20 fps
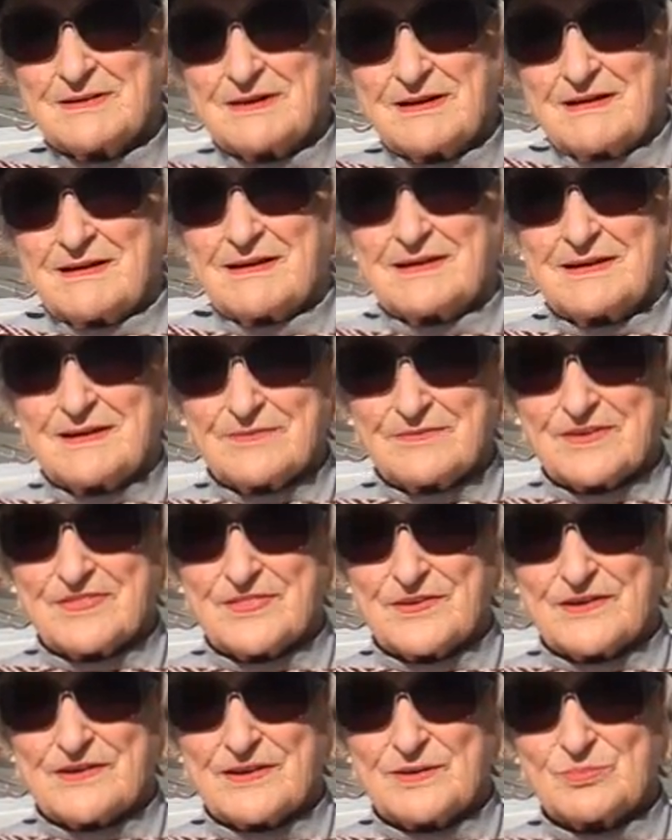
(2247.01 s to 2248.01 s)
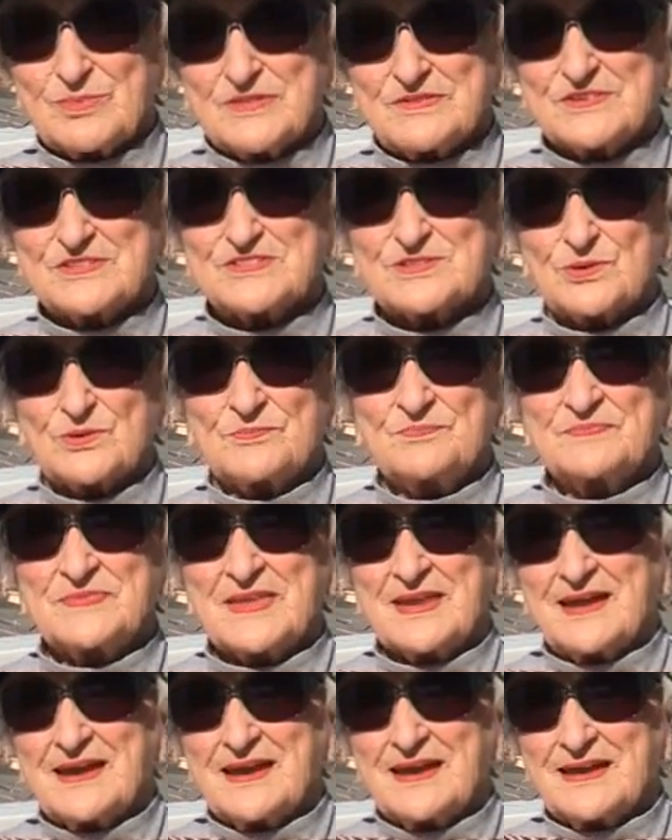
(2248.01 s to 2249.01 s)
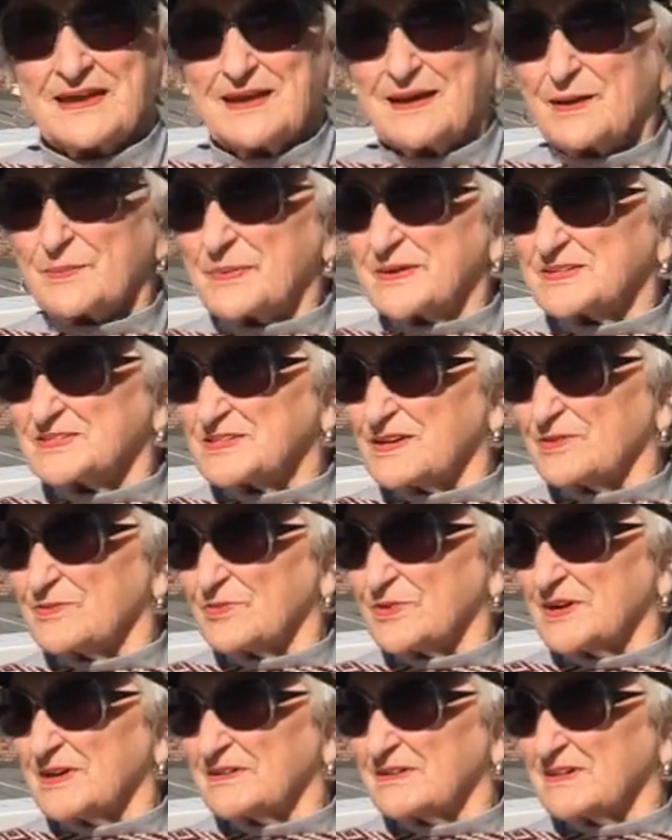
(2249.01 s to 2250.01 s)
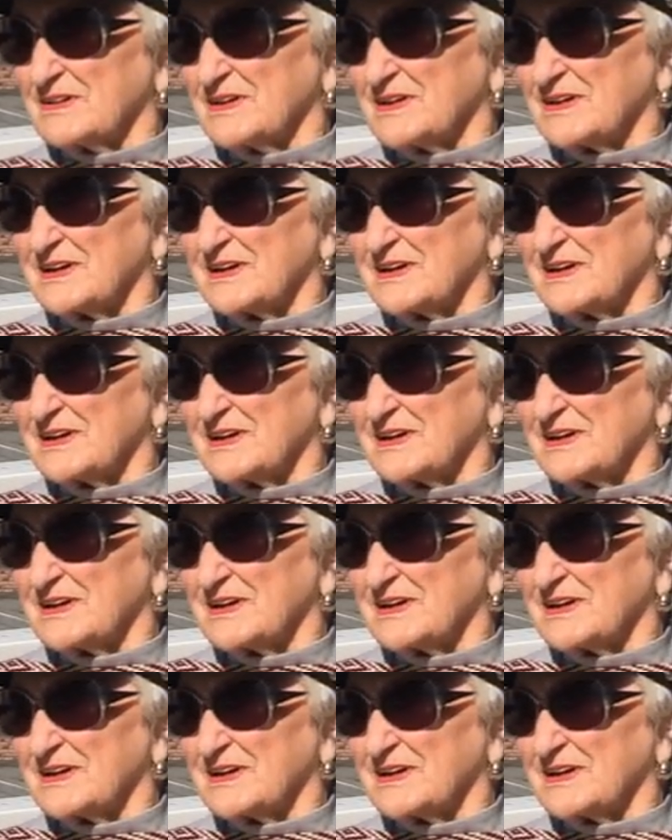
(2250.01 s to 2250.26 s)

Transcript: Yeah. I never thought I'd be. It is great, huh? Yep, it's unreal.